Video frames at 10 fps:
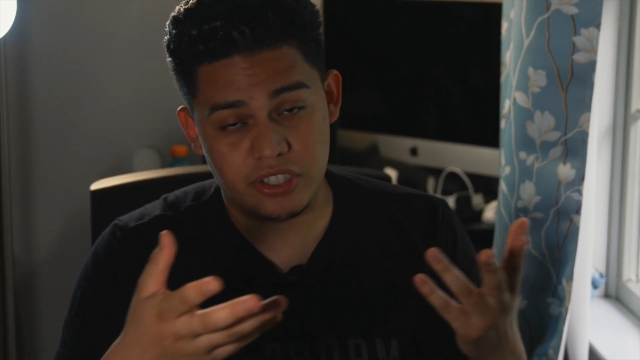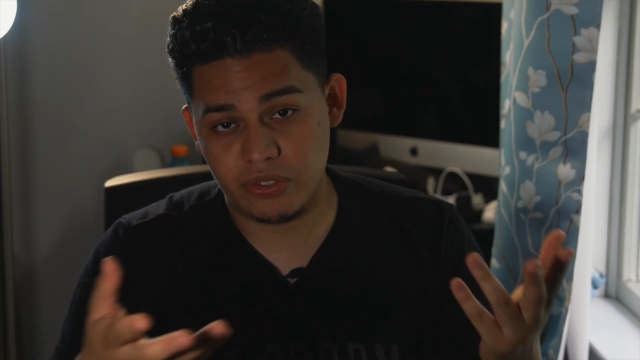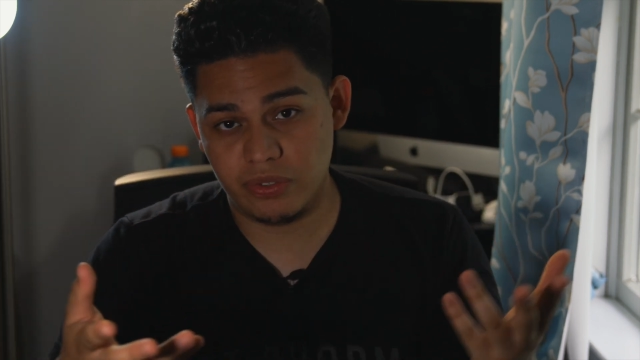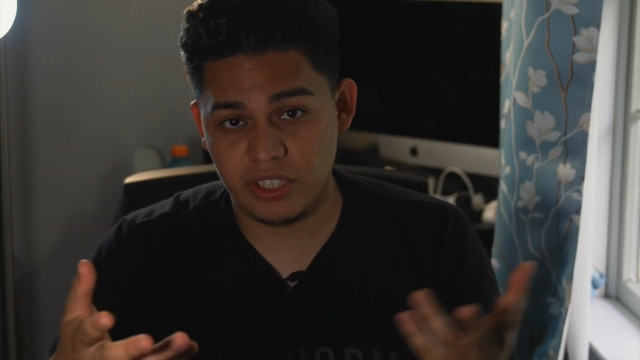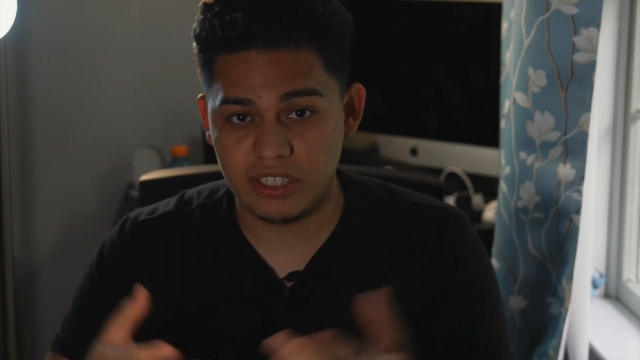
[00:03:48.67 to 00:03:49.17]

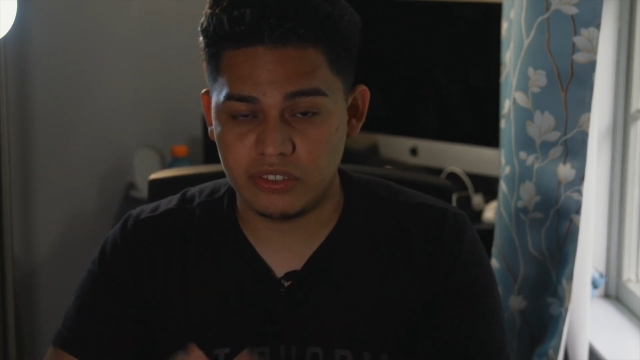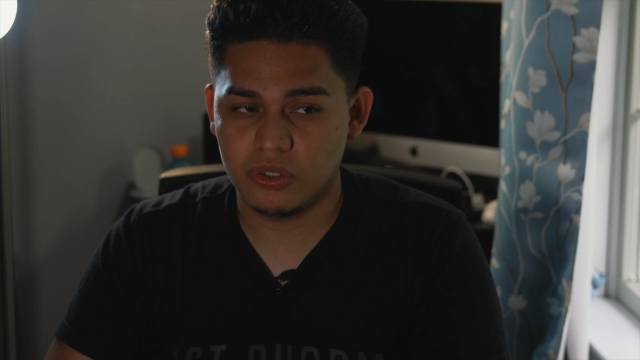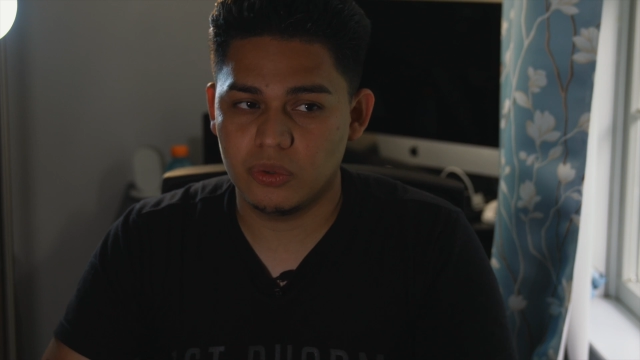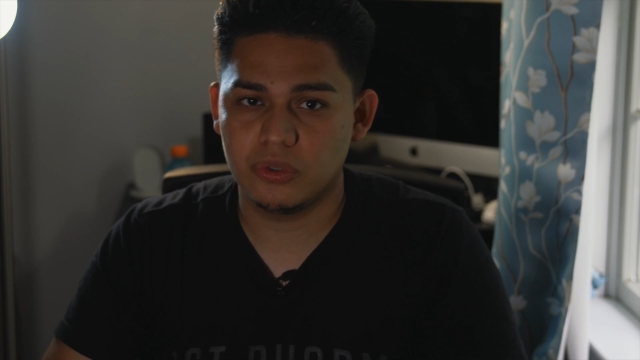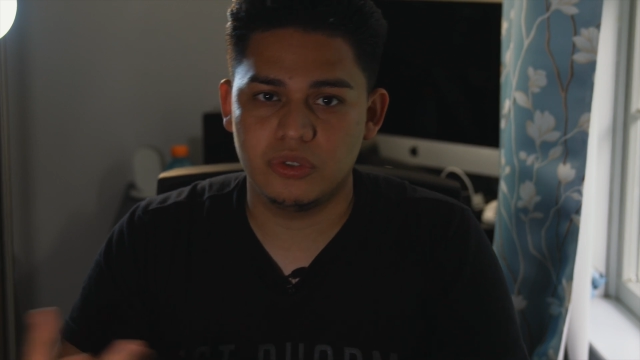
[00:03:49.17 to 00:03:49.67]
as you guys
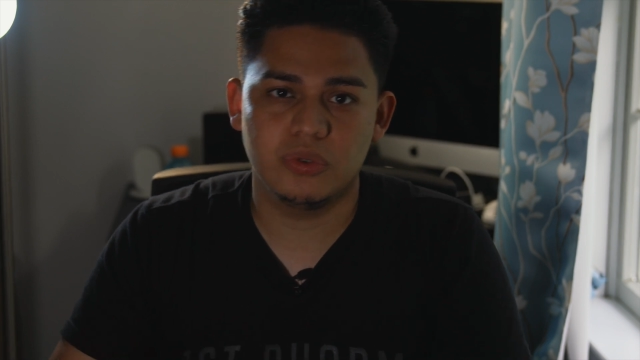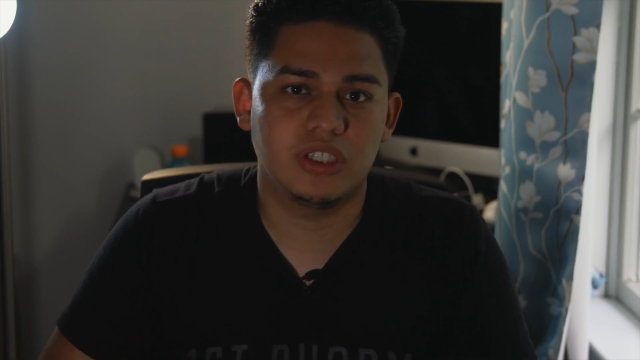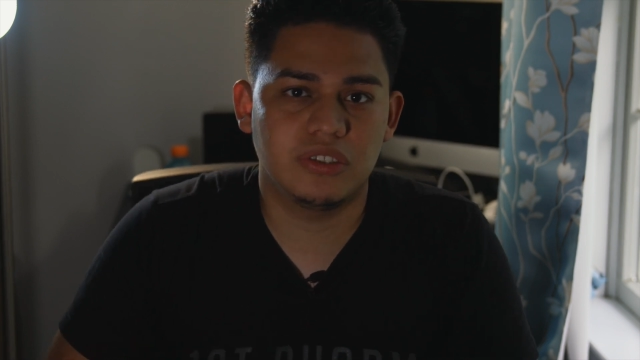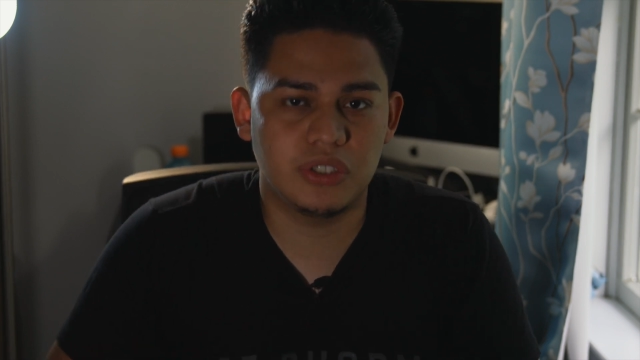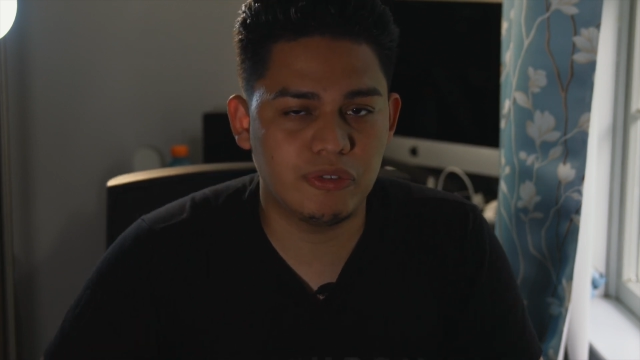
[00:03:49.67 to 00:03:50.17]
know, when you
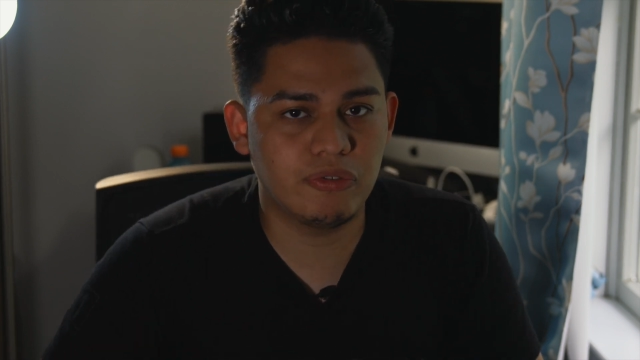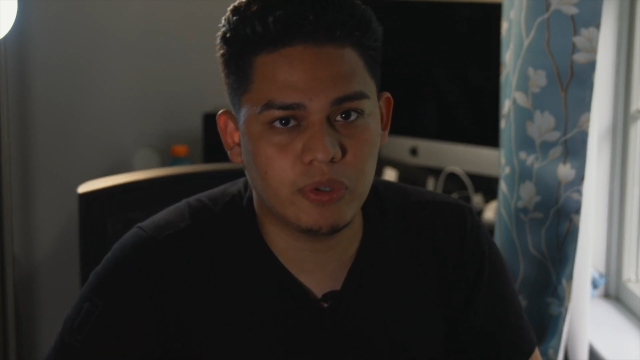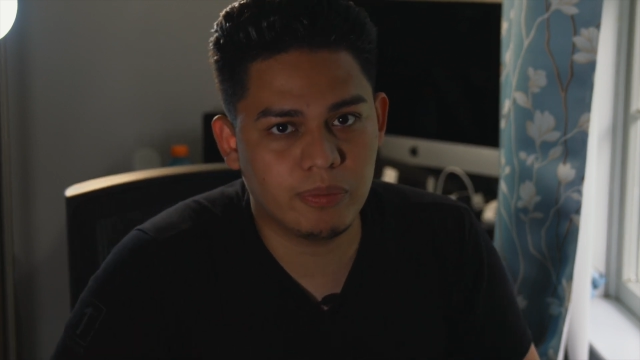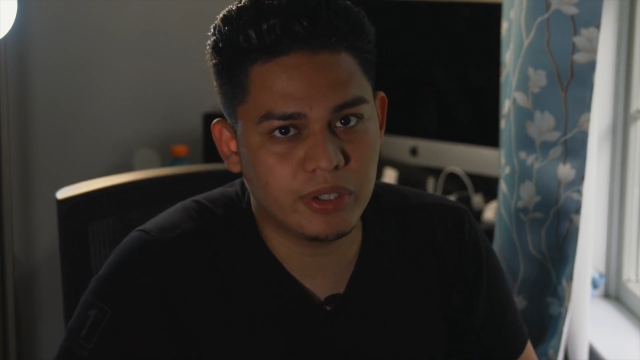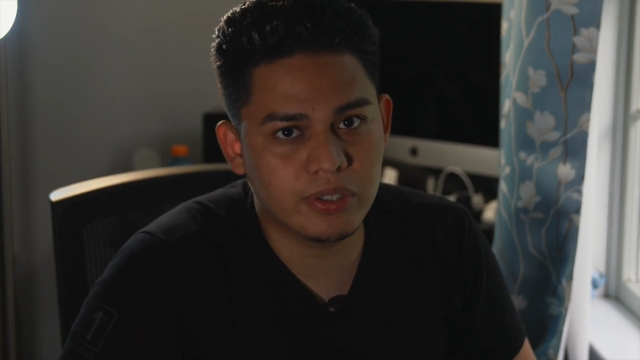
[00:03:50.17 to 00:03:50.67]
enter the
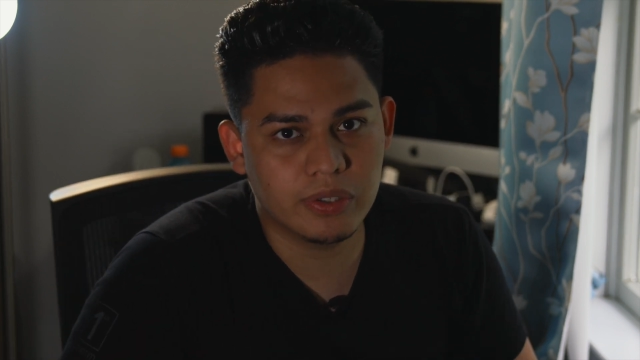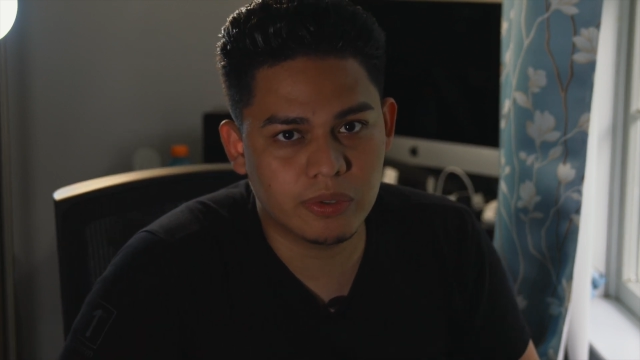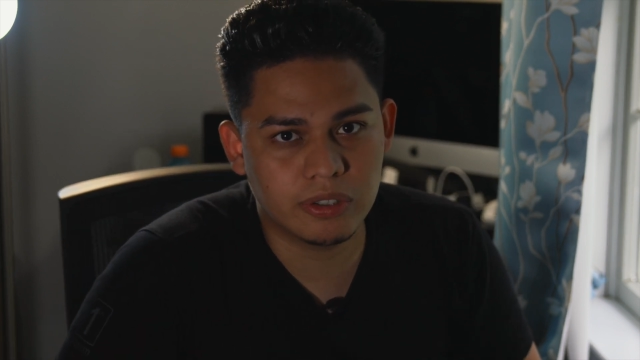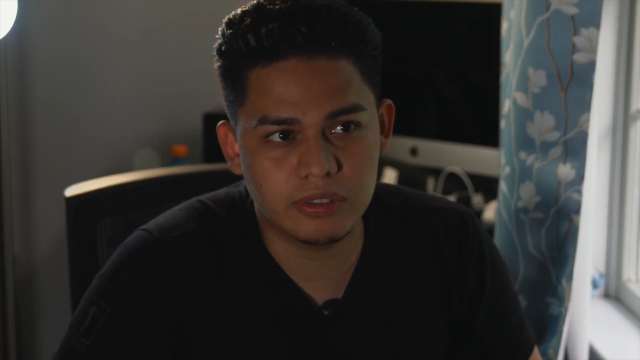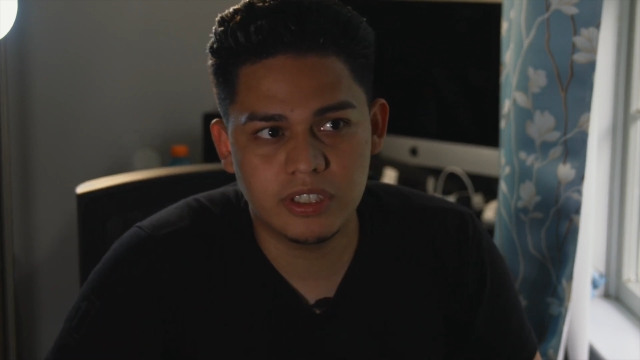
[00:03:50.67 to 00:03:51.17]
filmmaking
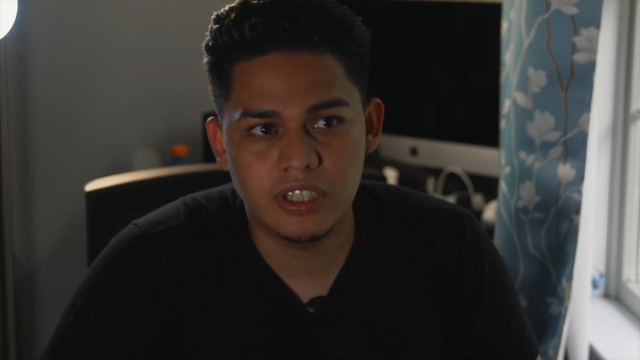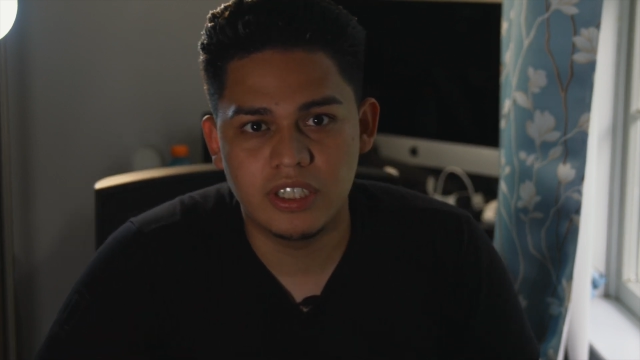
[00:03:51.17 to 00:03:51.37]
world,